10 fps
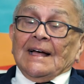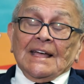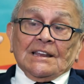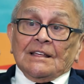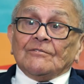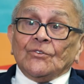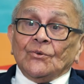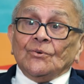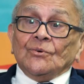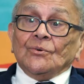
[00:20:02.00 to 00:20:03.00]
I love
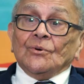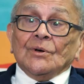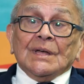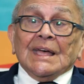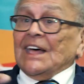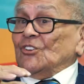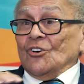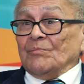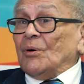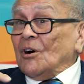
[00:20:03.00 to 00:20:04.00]
you, and
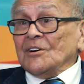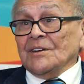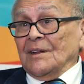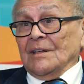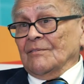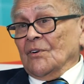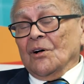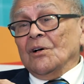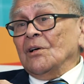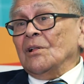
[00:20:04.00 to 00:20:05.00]
you're a part of
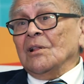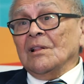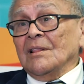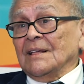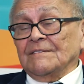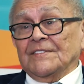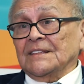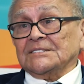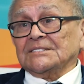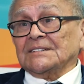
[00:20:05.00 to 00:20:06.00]
all of
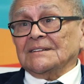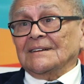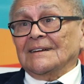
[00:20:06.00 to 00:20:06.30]
this."